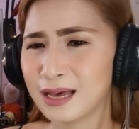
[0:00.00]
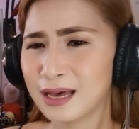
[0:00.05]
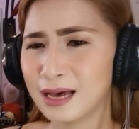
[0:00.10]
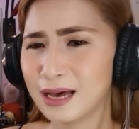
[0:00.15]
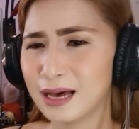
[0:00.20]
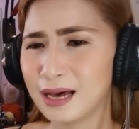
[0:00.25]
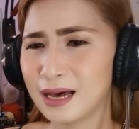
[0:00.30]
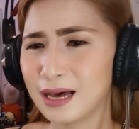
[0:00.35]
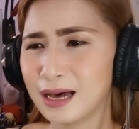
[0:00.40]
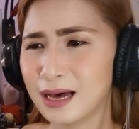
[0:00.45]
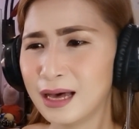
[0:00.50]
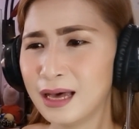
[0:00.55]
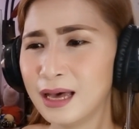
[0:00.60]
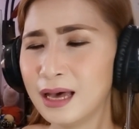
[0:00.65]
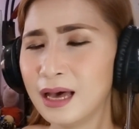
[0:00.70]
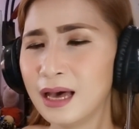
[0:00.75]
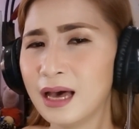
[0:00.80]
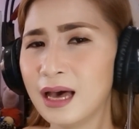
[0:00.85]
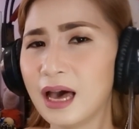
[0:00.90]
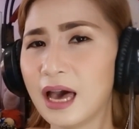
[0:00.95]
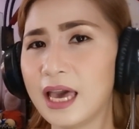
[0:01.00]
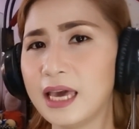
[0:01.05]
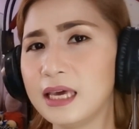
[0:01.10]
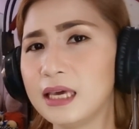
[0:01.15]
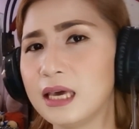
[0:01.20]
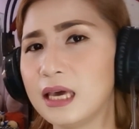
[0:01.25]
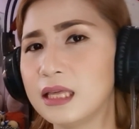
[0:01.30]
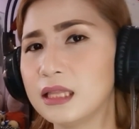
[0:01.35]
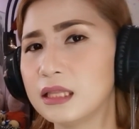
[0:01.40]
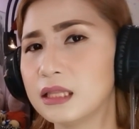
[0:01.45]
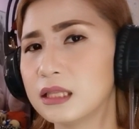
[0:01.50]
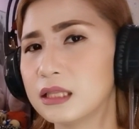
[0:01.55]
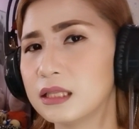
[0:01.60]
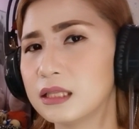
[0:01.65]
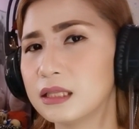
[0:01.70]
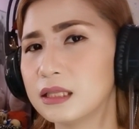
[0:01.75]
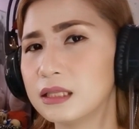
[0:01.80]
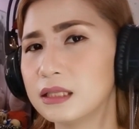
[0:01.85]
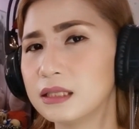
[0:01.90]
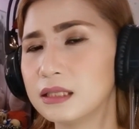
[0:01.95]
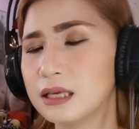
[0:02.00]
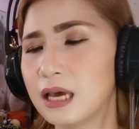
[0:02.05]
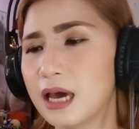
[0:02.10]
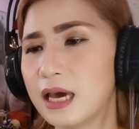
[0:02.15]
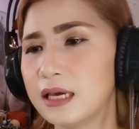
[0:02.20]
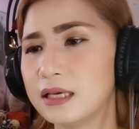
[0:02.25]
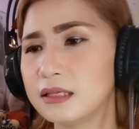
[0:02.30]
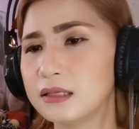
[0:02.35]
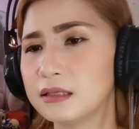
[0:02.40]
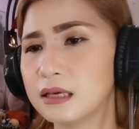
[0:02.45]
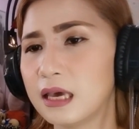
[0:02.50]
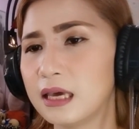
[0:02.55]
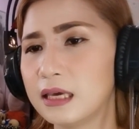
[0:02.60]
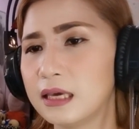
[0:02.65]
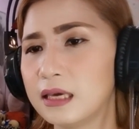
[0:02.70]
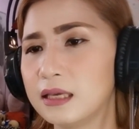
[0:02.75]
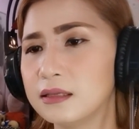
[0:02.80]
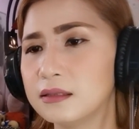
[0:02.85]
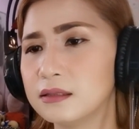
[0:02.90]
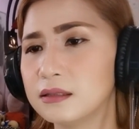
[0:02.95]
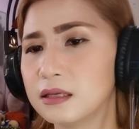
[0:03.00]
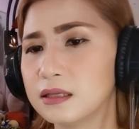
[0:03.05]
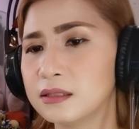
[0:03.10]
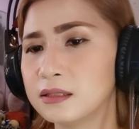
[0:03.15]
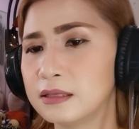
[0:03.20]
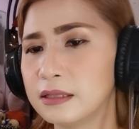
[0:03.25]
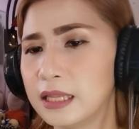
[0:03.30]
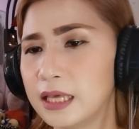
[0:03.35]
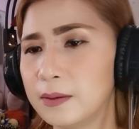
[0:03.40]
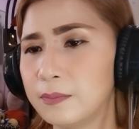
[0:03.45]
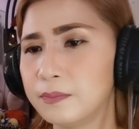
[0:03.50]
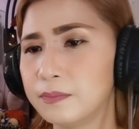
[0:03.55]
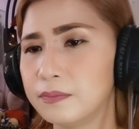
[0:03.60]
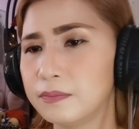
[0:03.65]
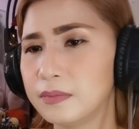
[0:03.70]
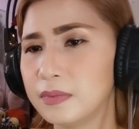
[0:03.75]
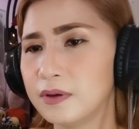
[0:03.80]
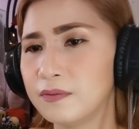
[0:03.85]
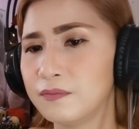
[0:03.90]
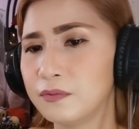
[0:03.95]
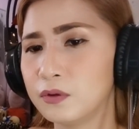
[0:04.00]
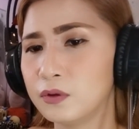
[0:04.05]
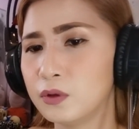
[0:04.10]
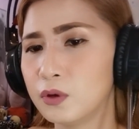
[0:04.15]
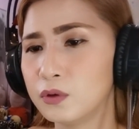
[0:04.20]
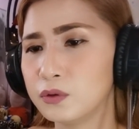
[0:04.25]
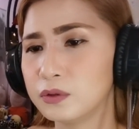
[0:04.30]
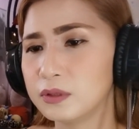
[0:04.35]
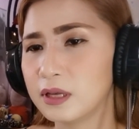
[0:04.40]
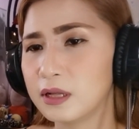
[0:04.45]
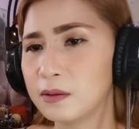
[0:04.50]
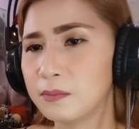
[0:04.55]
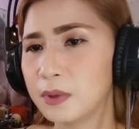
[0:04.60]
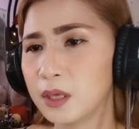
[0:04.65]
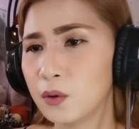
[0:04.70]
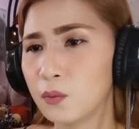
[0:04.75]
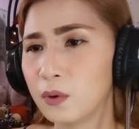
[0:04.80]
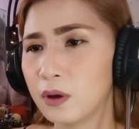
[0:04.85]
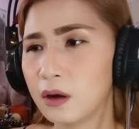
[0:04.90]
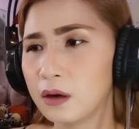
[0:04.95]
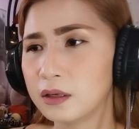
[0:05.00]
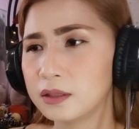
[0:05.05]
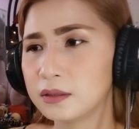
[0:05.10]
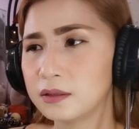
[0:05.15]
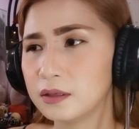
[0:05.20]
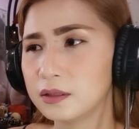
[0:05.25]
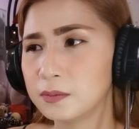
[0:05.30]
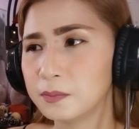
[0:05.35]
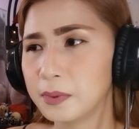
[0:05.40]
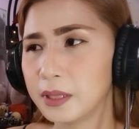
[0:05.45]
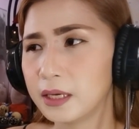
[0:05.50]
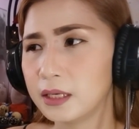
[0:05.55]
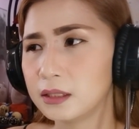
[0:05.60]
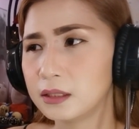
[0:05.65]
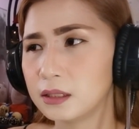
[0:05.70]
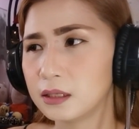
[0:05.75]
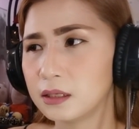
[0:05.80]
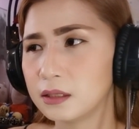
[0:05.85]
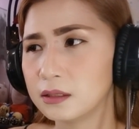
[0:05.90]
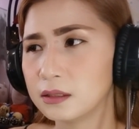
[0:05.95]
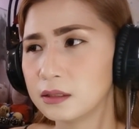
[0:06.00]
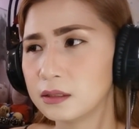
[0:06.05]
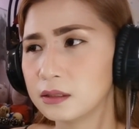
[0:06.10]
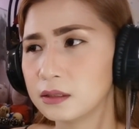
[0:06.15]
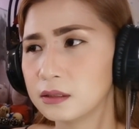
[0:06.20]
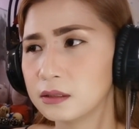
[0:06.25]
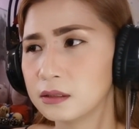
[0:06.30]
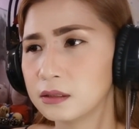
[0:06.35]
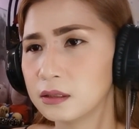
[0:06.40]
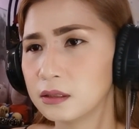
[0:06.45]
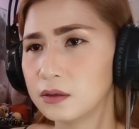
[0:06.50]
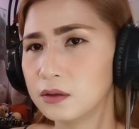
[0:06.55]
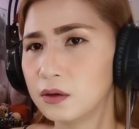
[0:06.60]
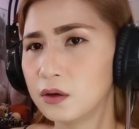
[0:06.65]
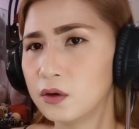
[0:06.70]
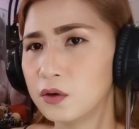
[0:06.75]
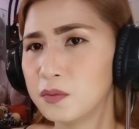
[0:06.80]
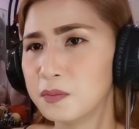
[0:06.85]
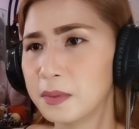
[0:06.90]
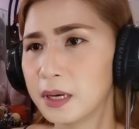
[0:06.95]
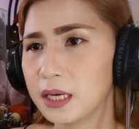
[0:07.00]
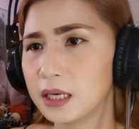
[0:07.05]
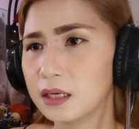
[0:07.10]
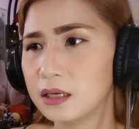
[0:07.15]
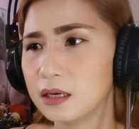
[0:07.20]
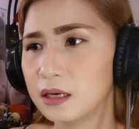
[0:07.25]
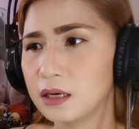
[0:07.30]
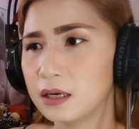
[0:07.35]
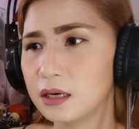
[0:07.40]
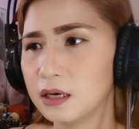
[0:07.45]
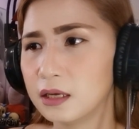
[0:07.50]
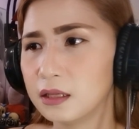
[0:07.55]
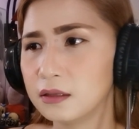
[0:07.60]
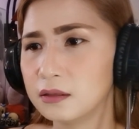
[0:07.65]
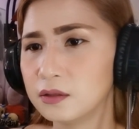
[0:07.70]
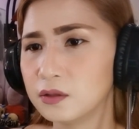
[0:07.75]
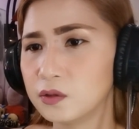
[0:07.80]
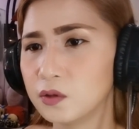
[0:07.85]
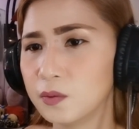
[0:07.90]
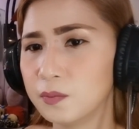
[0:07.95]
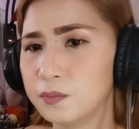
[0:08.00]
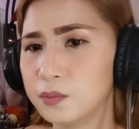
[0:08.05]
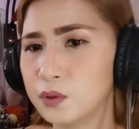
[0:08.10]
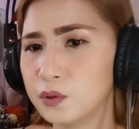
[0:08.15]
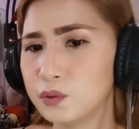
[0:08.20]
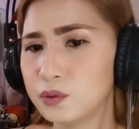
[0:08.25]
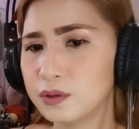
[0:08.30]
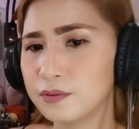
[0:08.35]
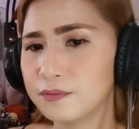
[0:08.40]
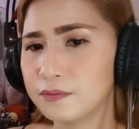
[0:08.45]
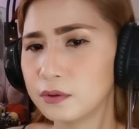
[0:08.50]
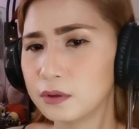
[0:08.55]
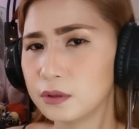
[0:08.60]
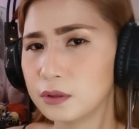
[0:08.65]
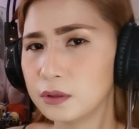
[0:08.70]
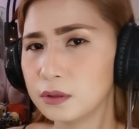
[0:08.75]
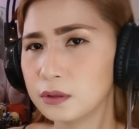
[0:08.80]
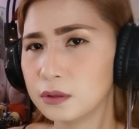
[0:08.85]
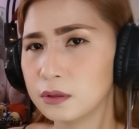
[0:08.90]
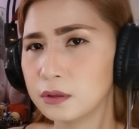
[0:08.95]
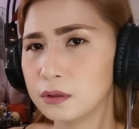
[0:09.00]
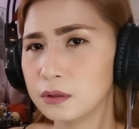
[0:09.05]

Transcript: And see. I can't, guys, I can't sleep if you don't tell me where is this place is. Oh my God, so beautiful.